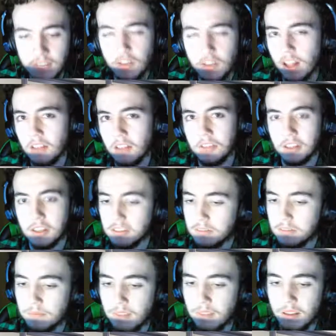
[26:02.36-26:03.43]
Even the little
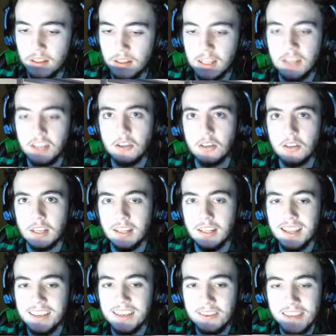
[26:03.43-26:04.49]
things. Like
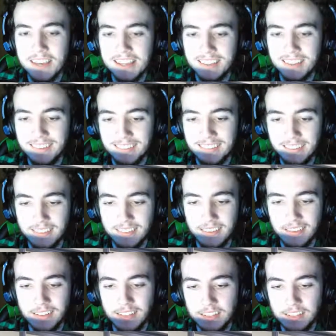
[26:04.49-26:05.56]
cooking.
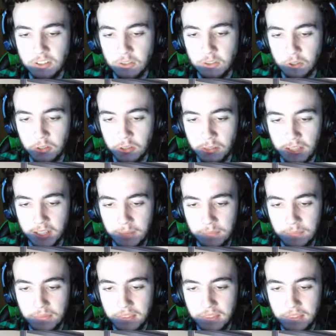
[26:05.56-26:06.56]
Let's not talk about that.